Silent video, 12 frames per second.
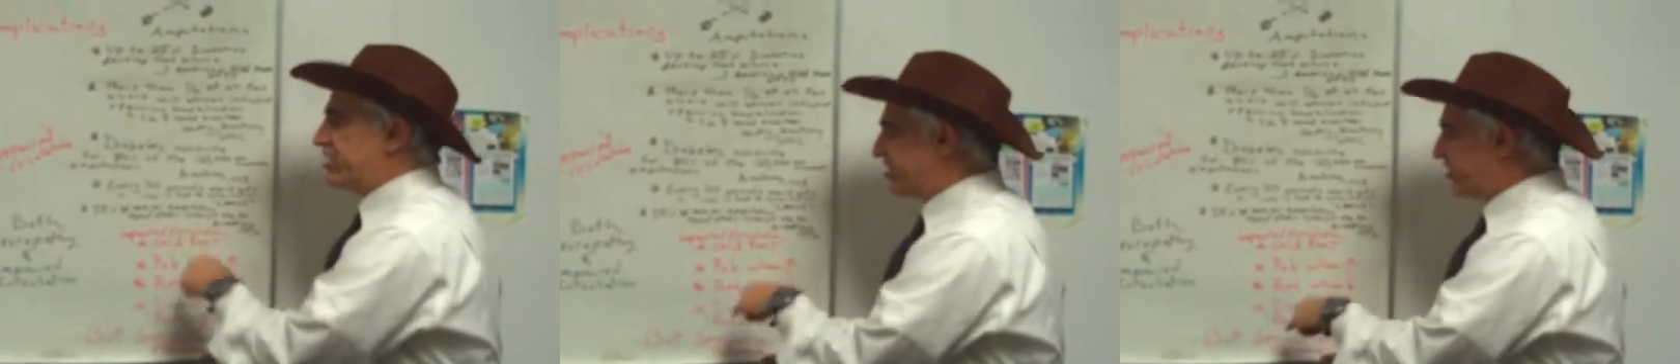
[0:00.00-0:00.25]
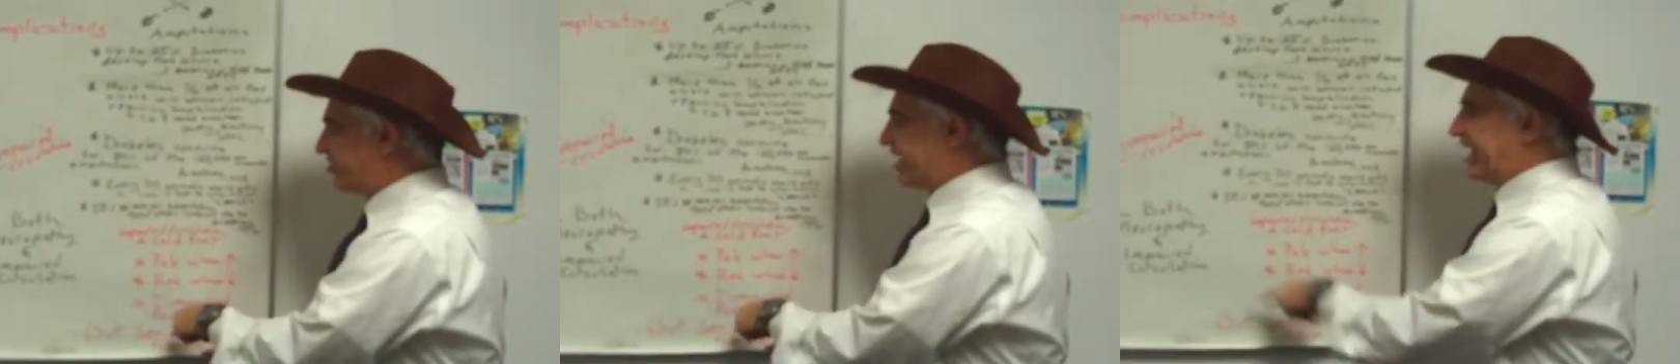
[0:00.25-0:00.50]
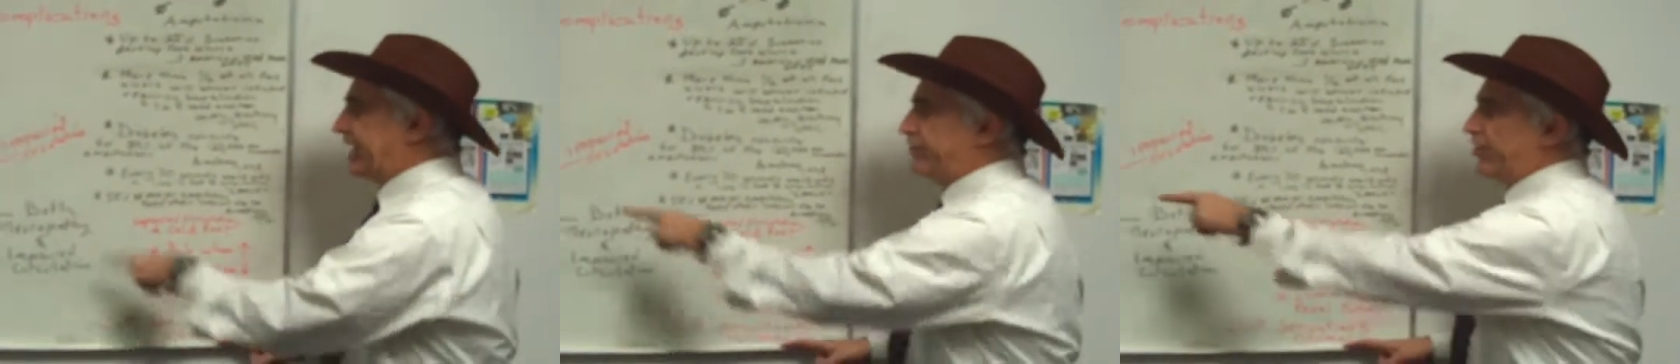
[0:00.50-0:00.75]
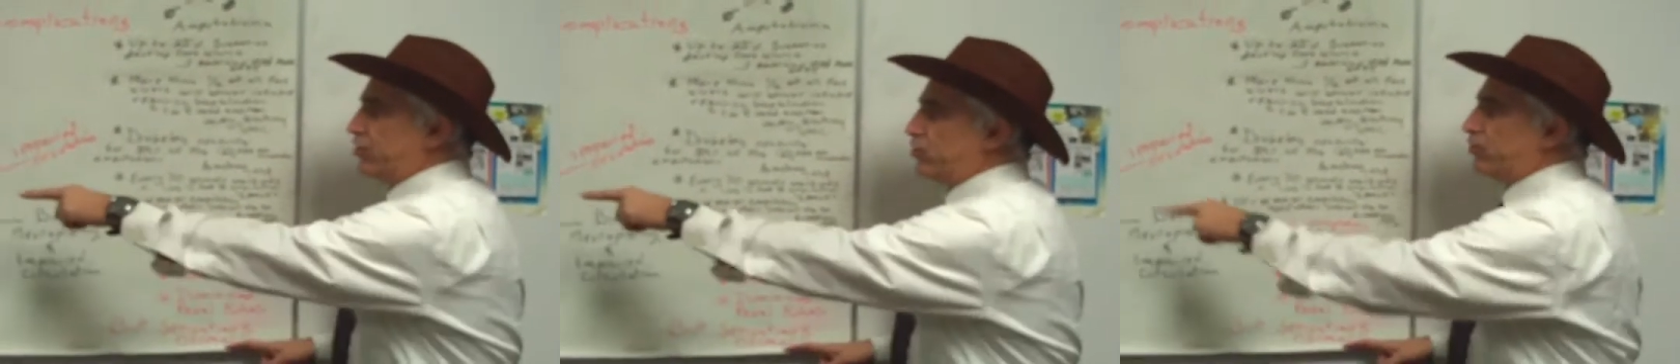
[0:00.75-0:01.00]
It doesn't
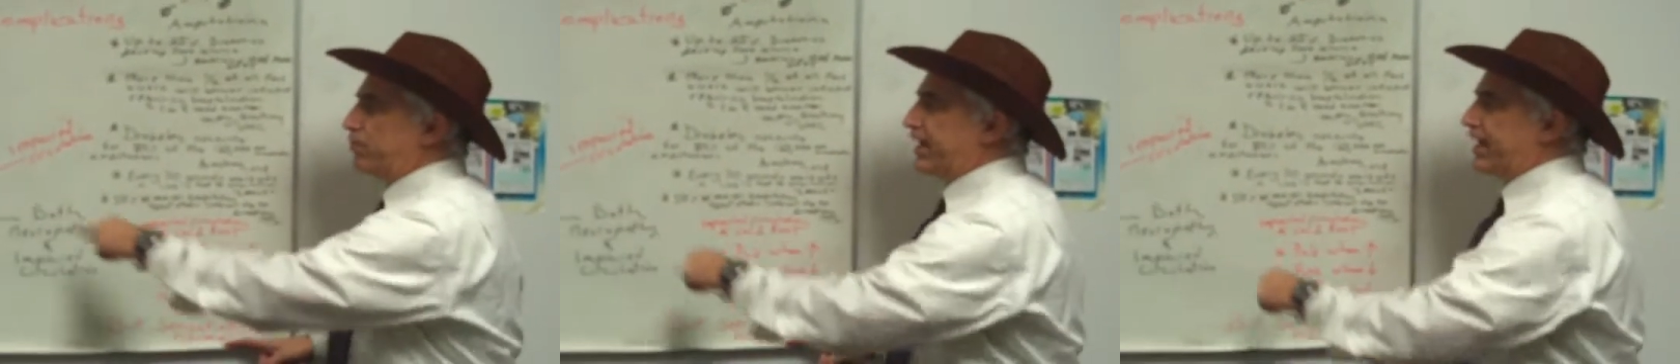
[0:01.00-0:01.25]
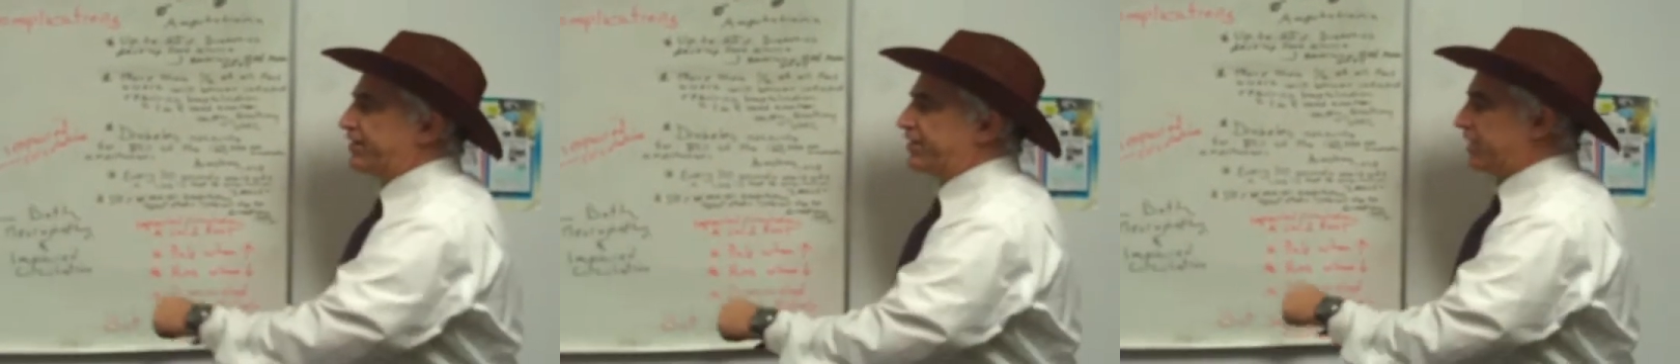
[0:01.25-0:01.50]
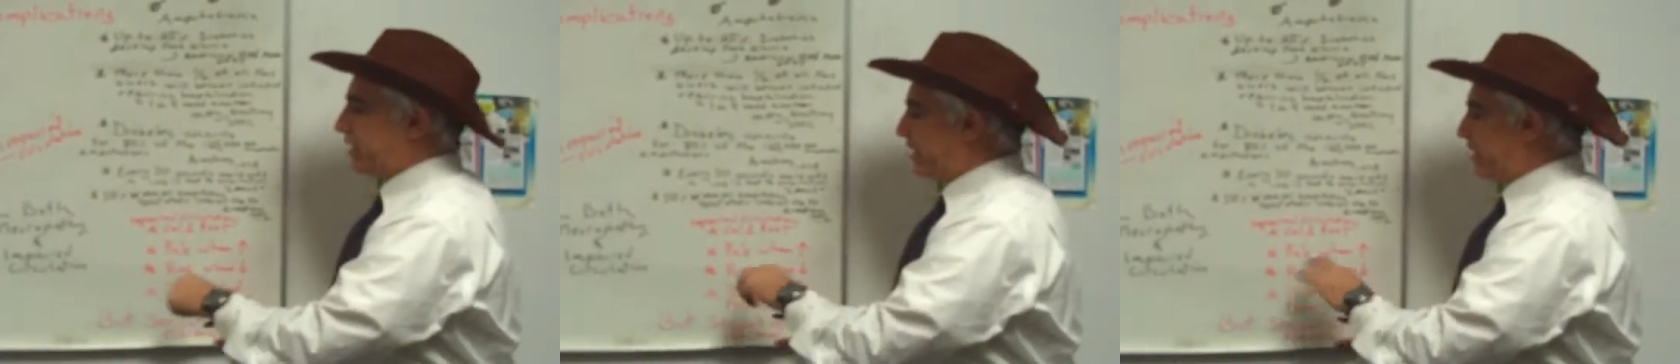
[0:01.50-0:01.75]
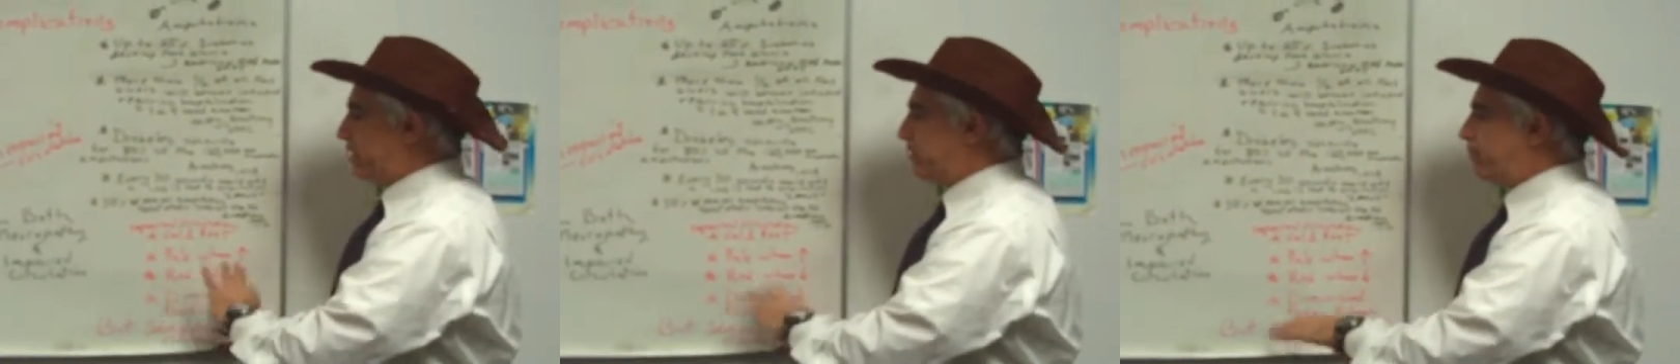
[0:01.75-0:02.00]
have the neuropathic
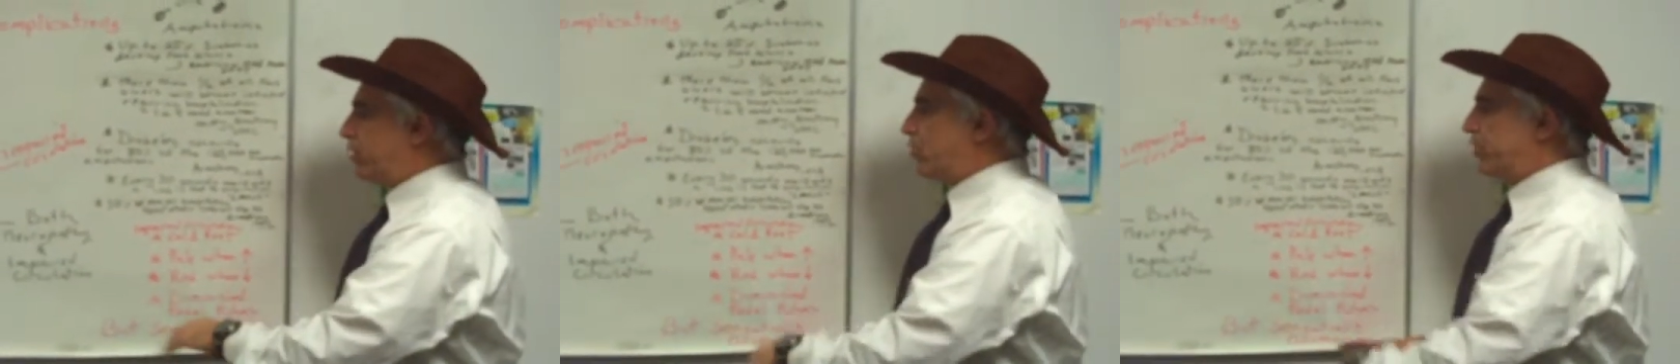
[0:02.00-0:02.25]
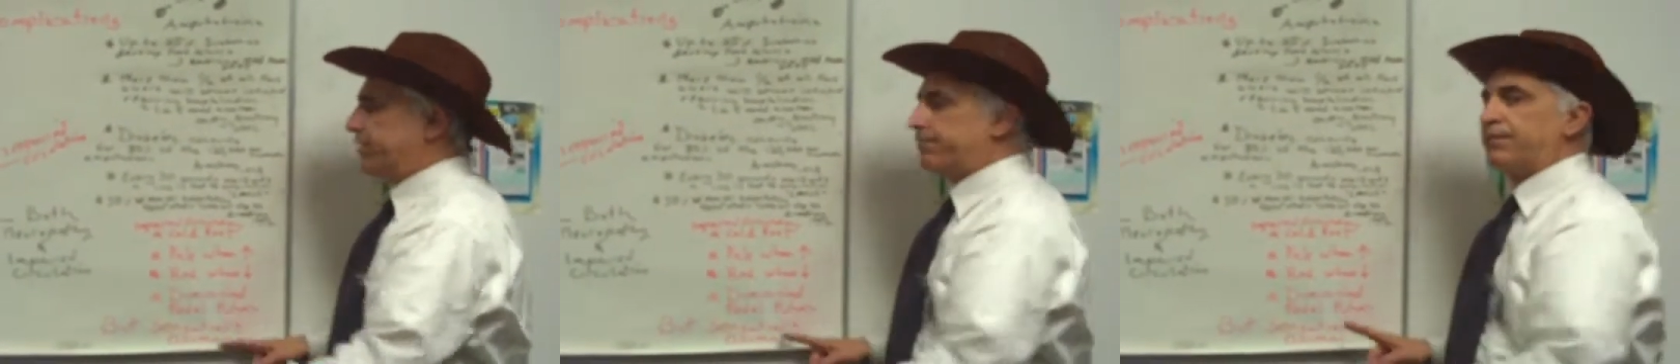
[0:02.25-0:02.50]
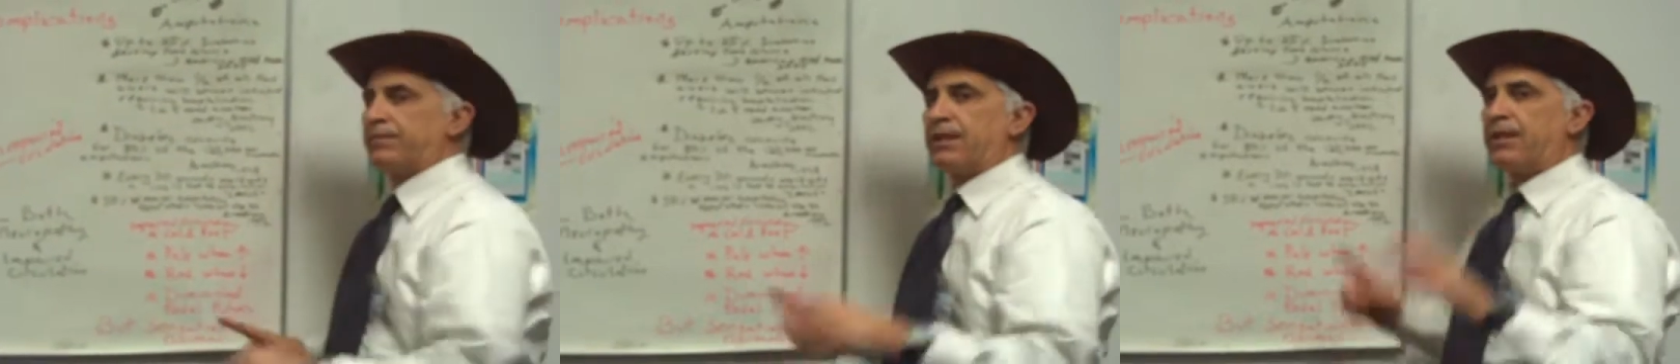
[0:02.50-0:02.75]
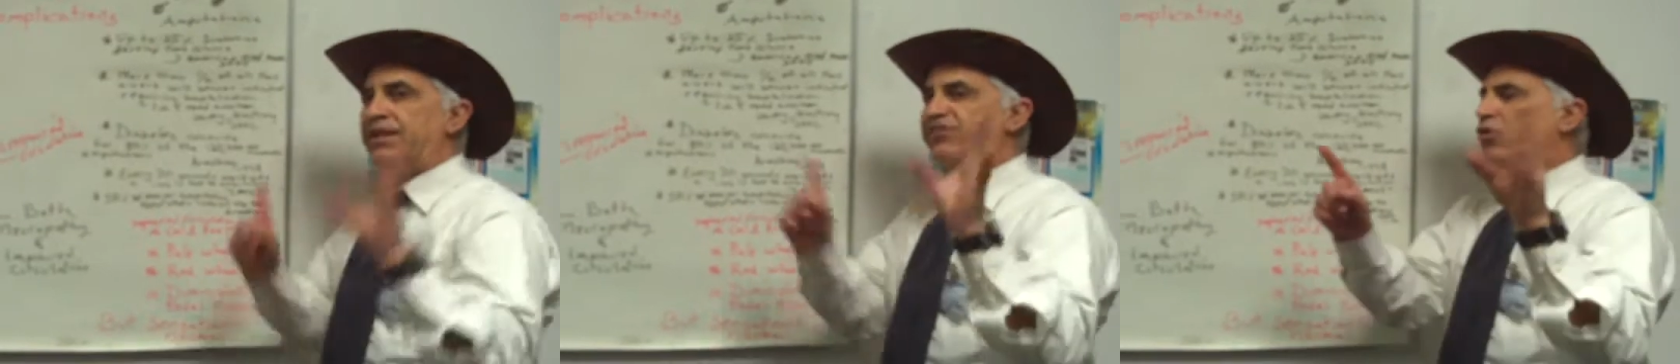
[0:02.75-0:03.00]
component.
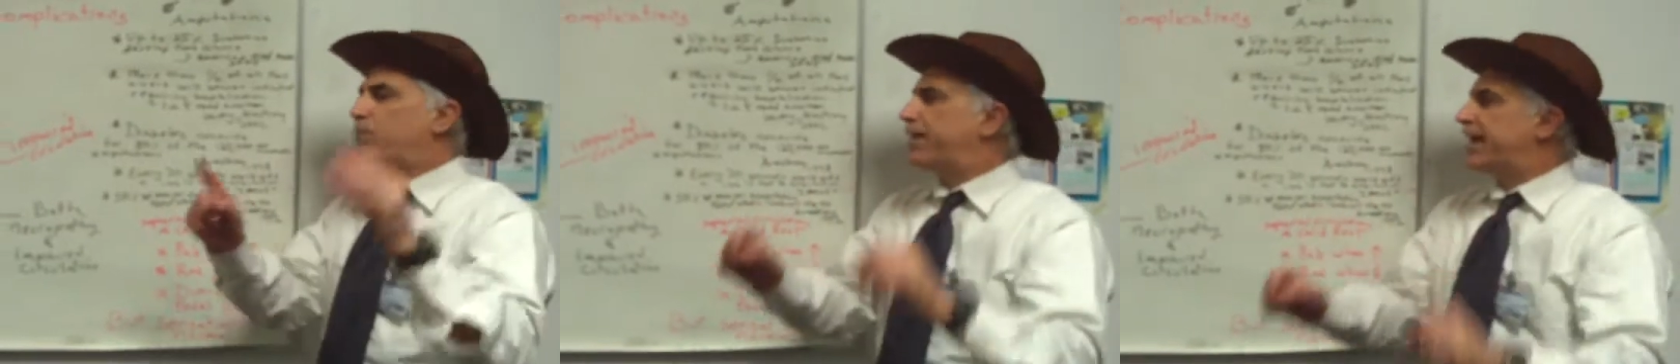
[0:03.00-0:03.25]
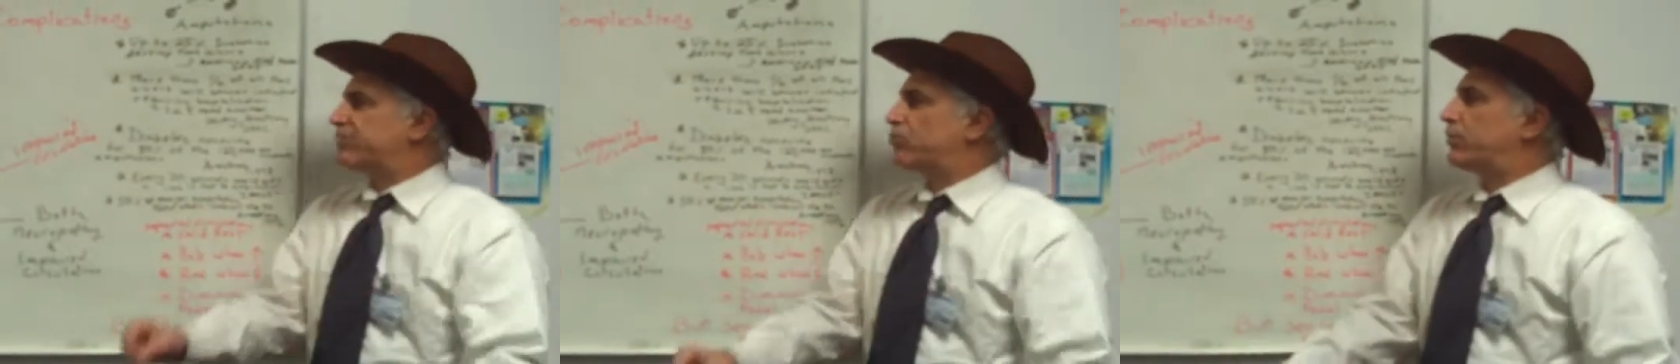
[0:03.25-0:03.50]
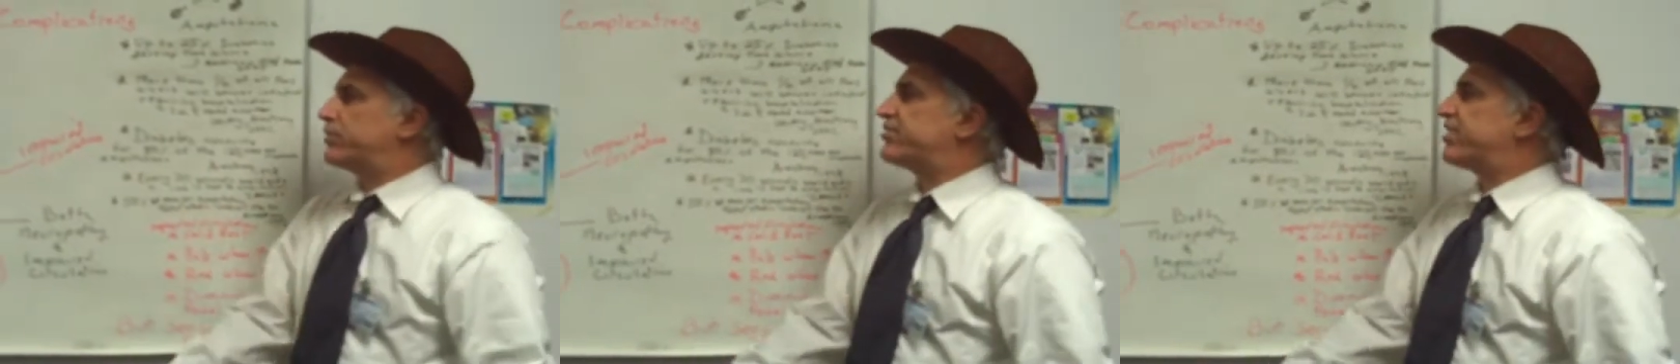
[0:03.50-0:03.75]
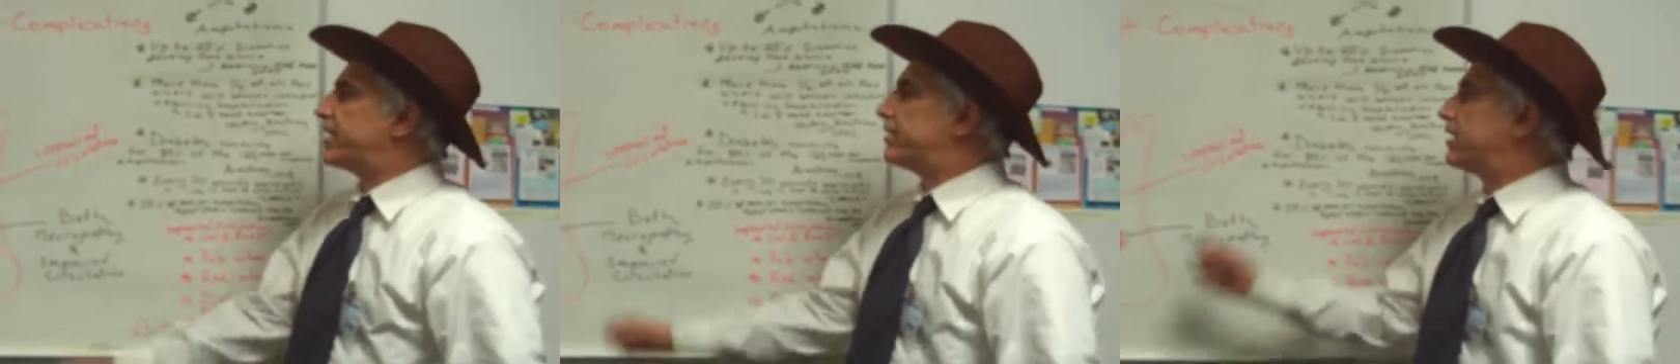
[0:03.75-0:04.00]
Let's go back to what we
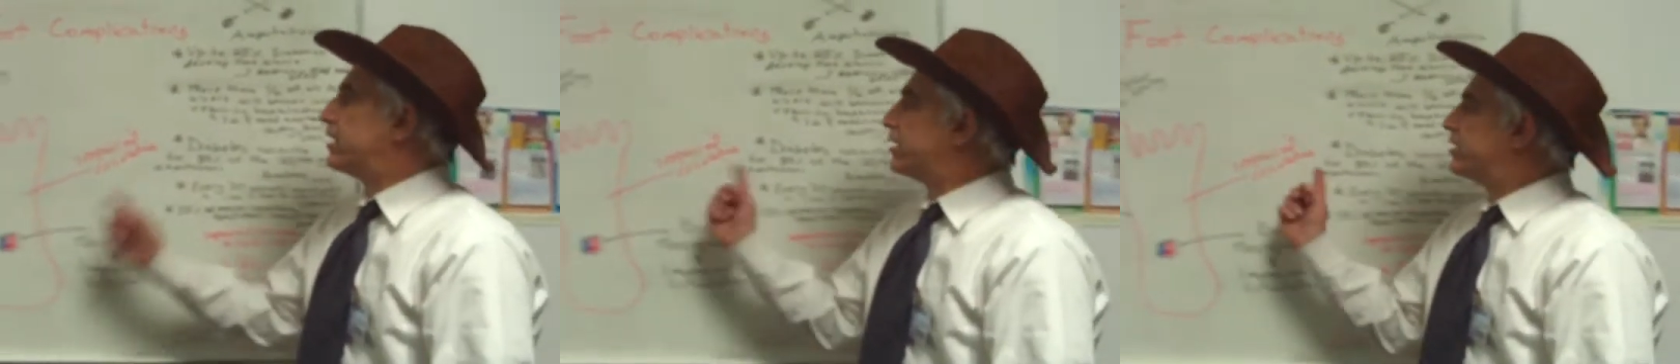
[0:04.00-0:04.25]
said.